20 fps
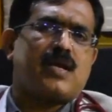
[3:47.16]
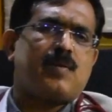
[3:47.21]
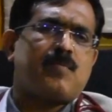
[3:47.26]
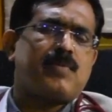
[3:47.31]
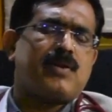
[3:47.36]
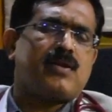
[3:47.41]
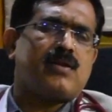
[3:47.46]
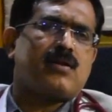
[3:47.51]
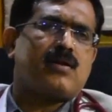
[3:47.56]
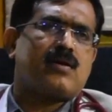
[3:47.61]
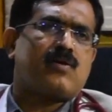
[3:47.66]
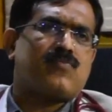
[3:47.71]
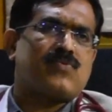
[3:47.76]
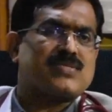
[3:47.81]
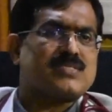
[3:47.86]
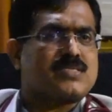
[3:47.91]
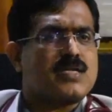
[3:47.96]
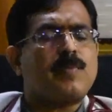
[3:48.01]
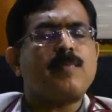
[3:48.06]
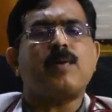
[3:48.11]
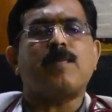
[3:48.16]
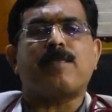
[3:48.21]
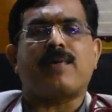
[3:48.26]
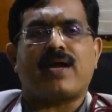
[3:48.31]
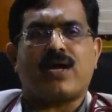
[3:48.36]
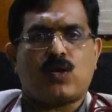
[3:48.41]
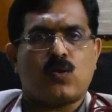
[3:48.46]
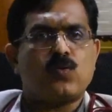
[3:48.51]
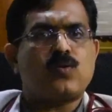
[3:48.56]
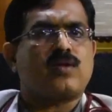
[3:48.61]
time in
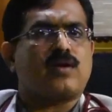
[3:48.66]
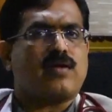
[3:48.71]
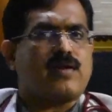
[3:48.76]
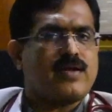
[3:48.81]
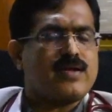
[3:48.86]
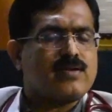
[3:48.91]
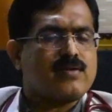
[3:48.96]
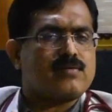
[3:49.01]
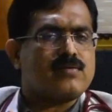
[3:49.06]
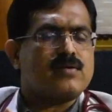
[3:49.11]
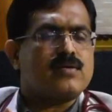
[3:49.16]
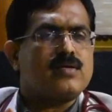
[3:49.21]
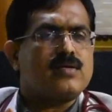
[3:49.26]
Mangalore, correct?